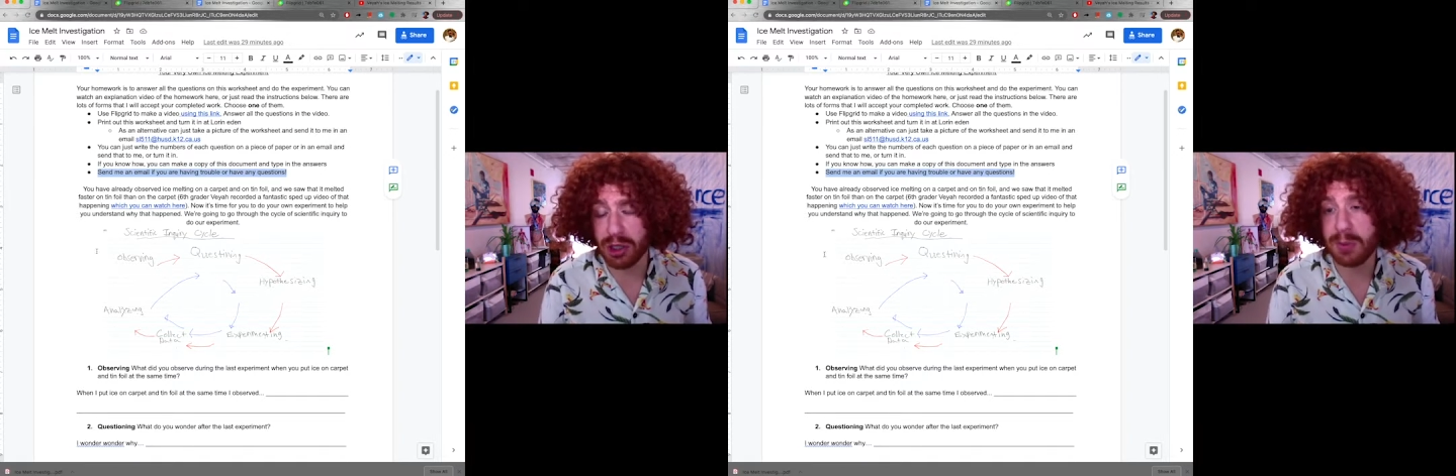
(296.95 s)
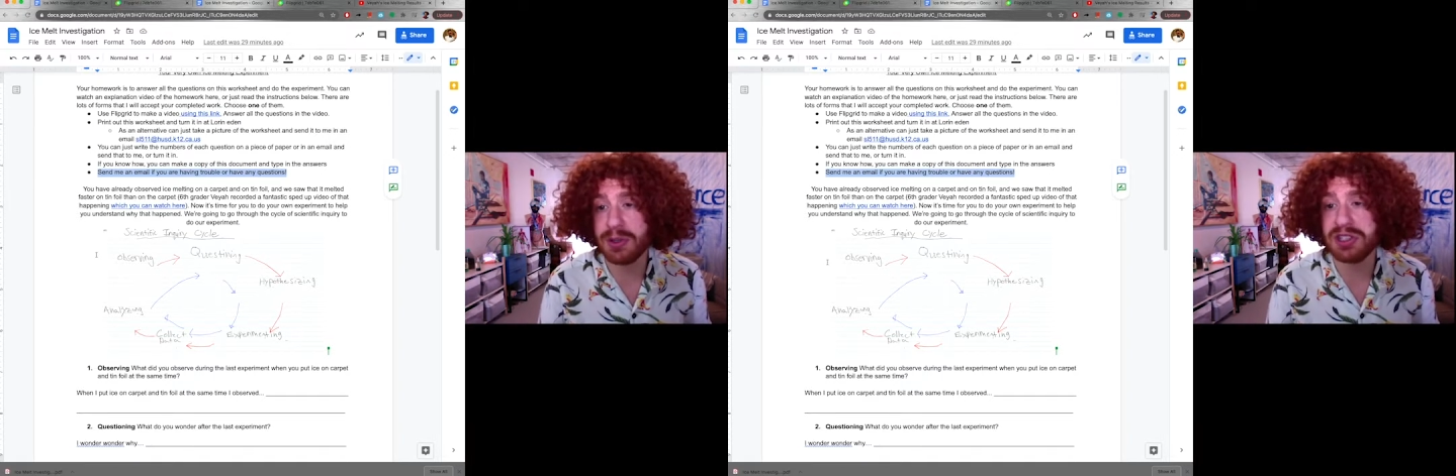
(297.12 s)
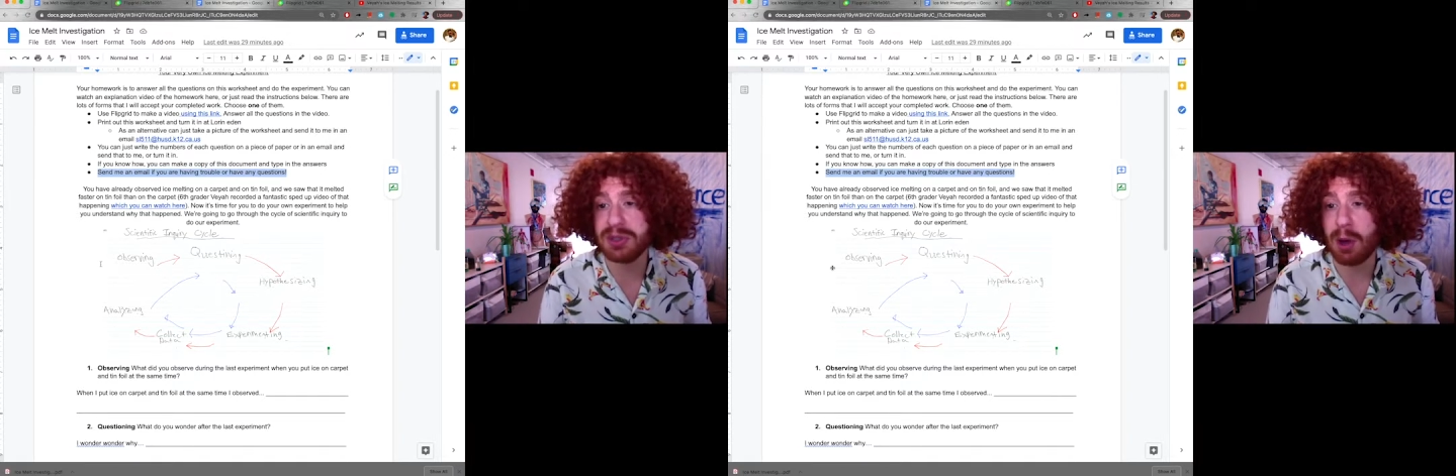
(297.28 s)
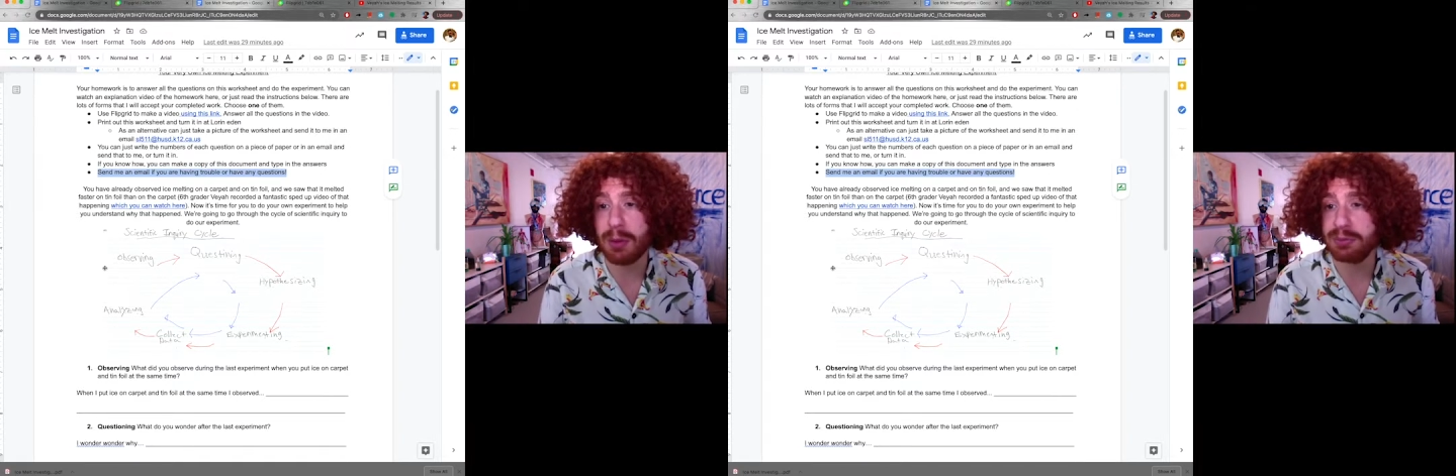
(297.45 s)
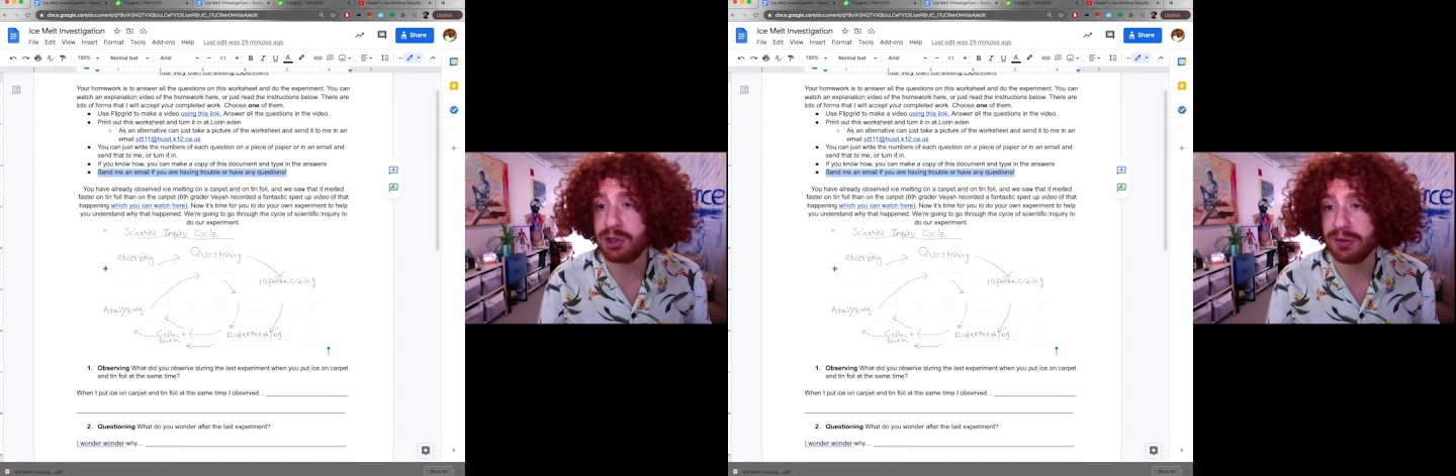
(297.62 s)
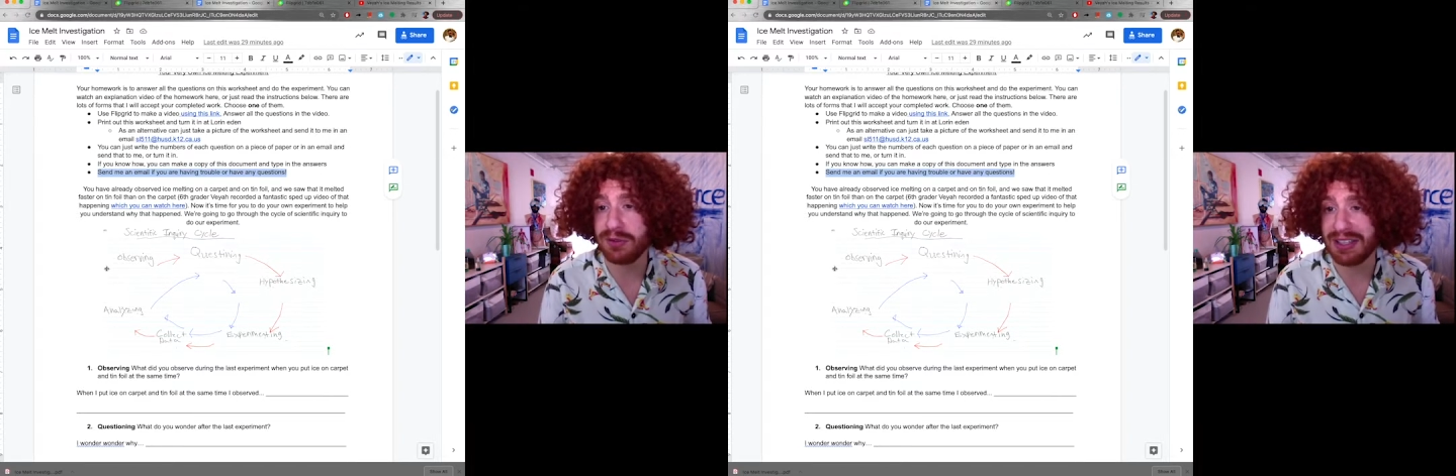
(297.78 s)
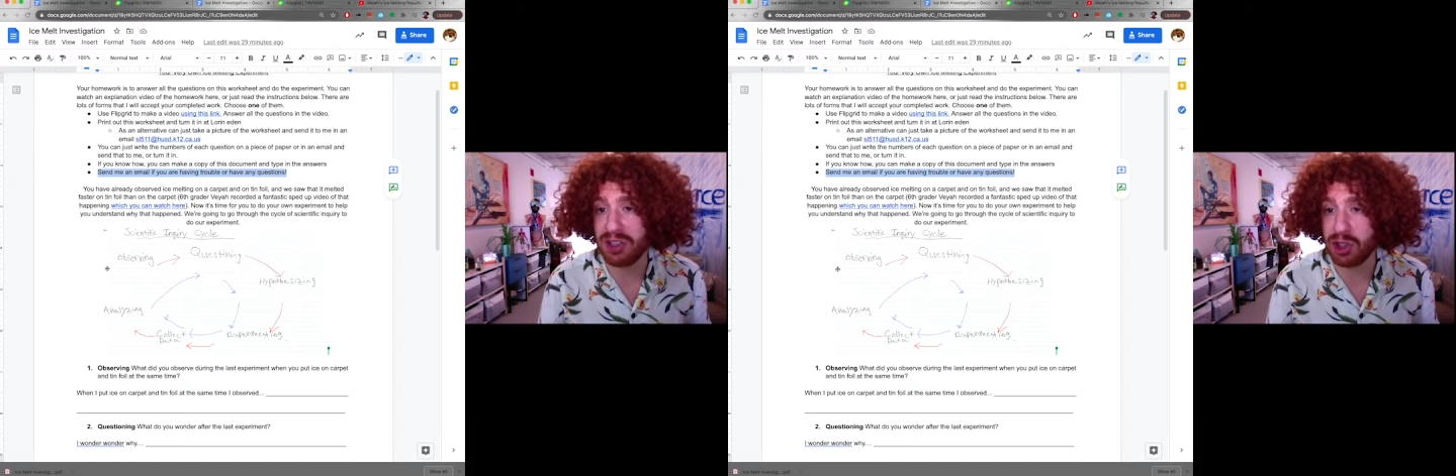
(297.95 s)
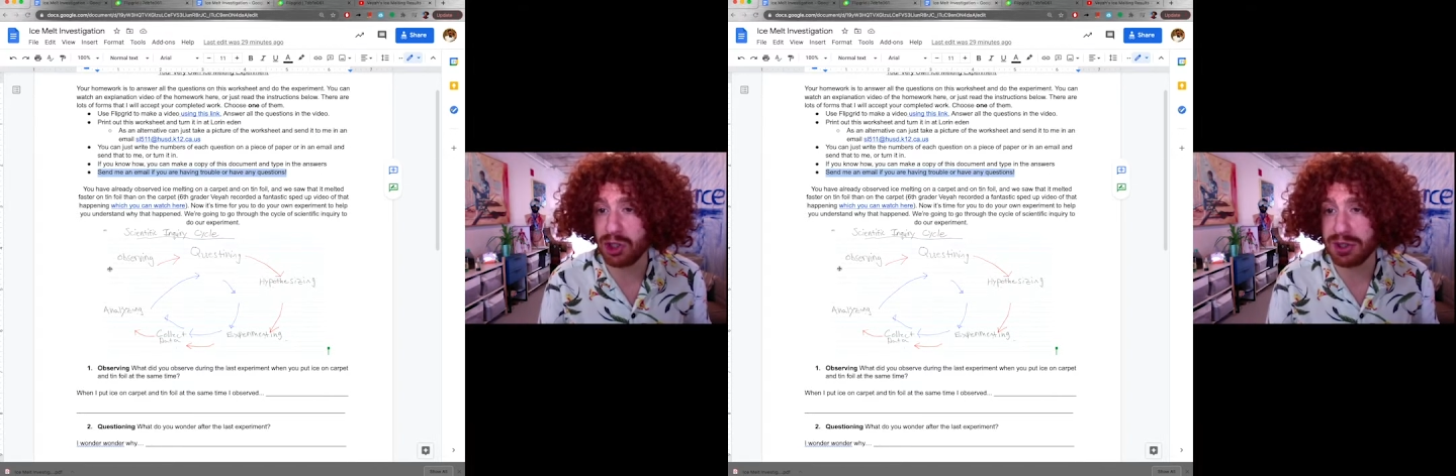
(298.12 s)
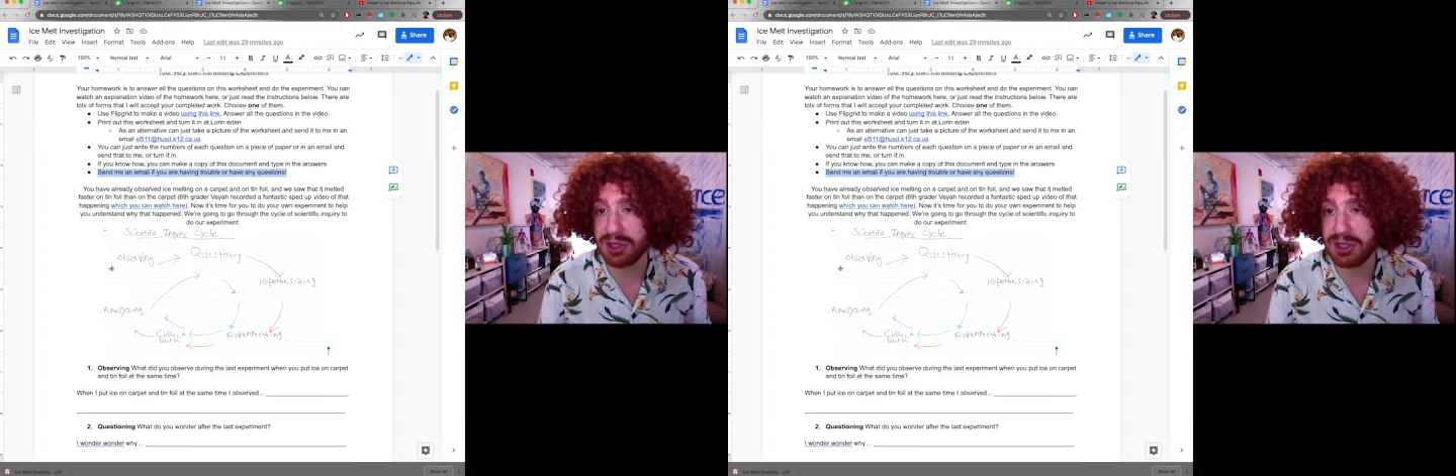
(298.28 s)
with some
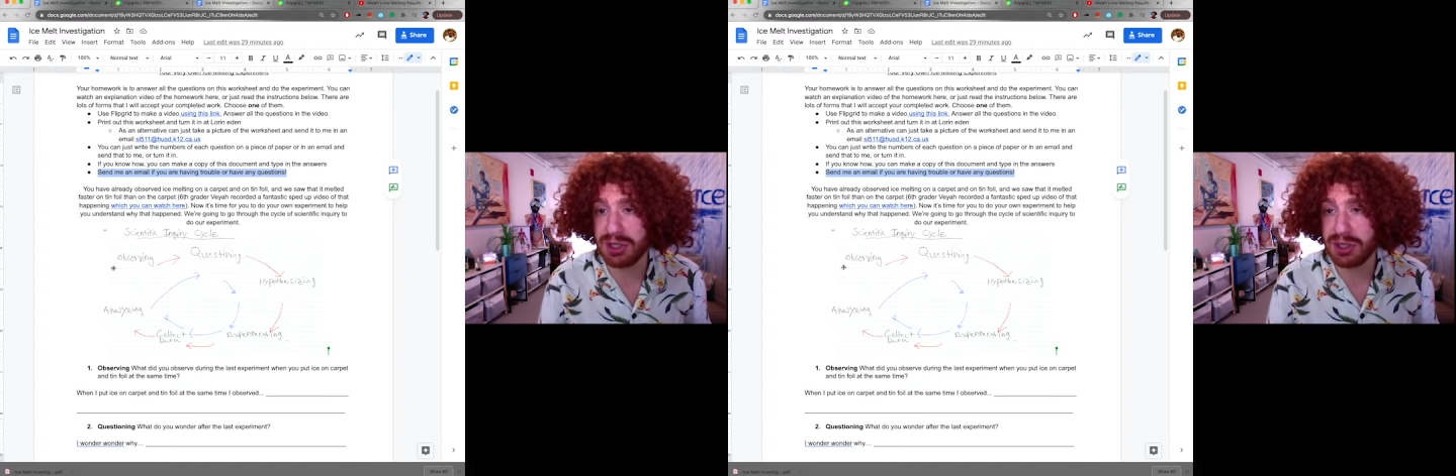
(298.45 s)
observations.